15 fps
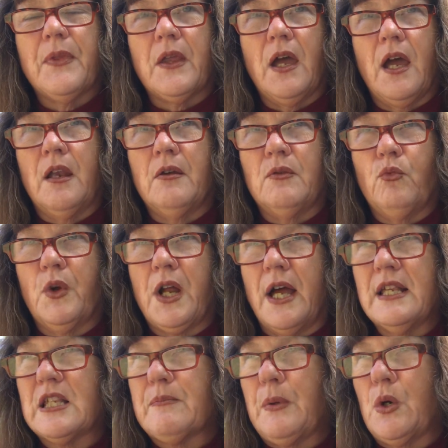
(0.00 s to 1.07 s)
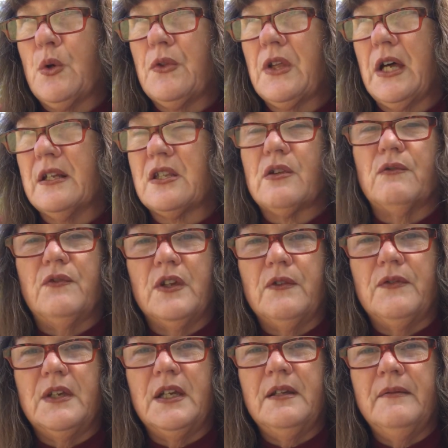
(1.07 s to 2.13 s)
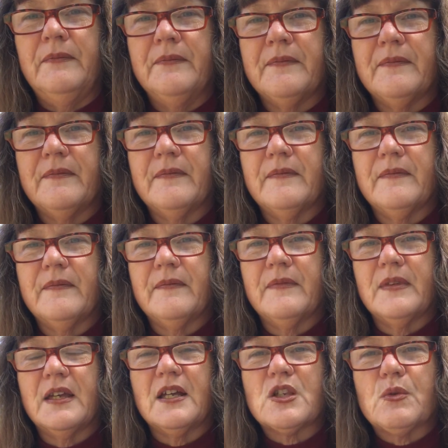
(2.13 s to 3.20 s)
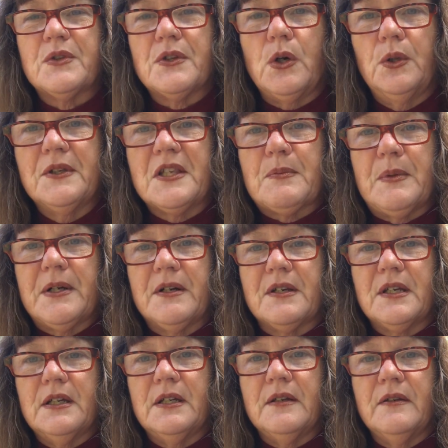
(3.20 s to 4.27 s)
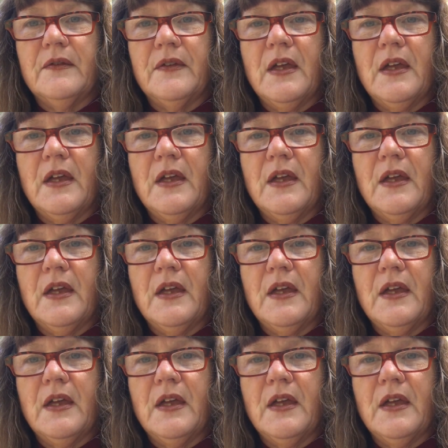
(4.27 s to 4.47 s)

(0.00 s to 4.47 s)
And when I spoke that to Vivian, guess what the Holy Spirit did?